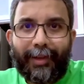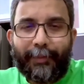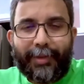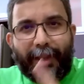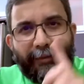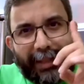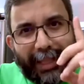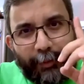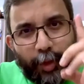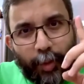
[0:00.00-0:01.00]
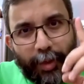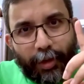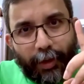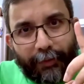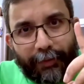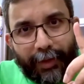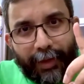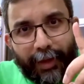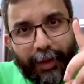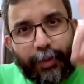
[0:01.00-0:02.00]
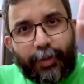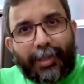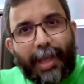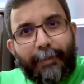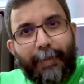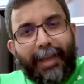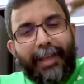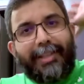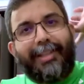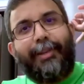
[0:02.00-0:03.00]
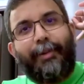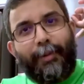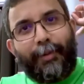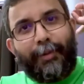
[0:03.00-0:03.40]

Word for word: Because every time you switch off, you start back at zero.